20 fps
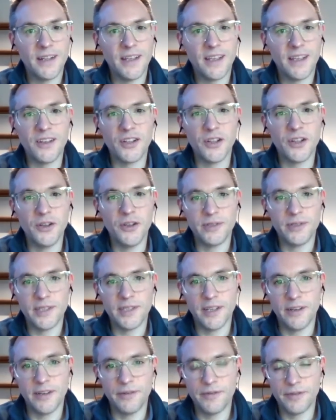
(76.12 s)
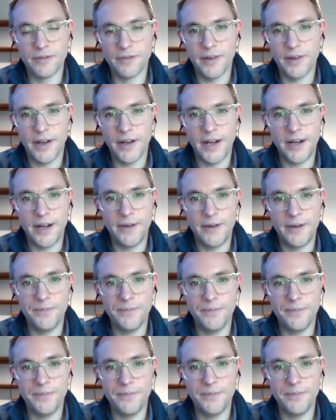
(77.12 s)
particularly conclusive,
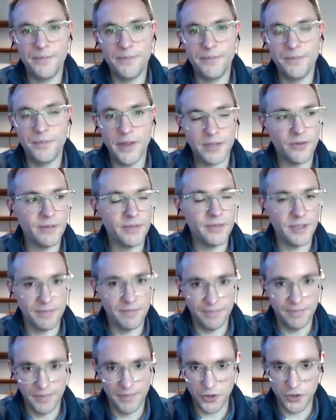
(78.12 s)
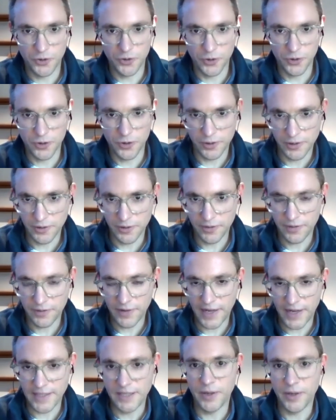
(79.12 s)
um, but they prescribed a, a,
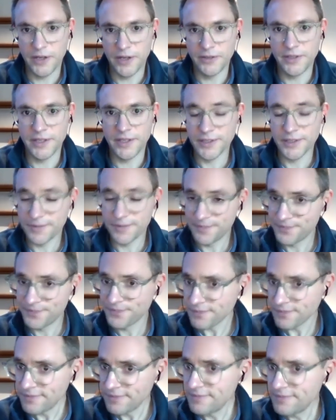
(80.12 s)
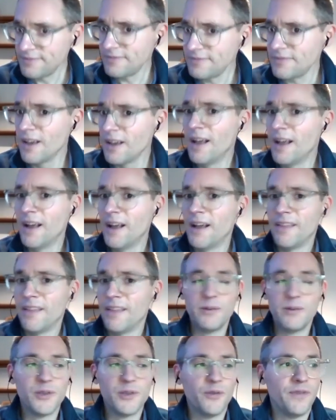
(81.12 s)
short course of antibiotics.
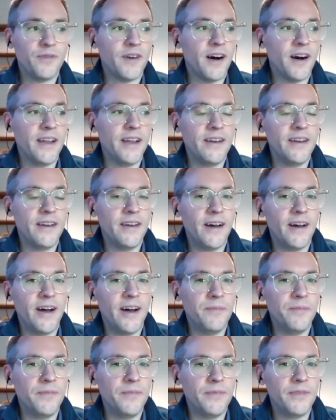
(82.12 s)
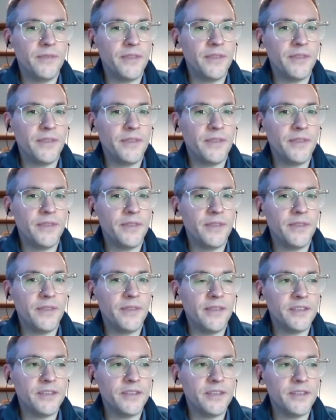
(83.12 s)
That was all fine. Um,
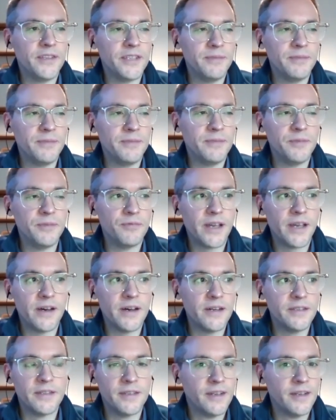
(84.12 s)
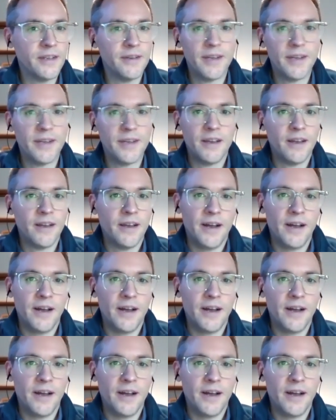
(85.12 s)
then the symptoms reoccurred,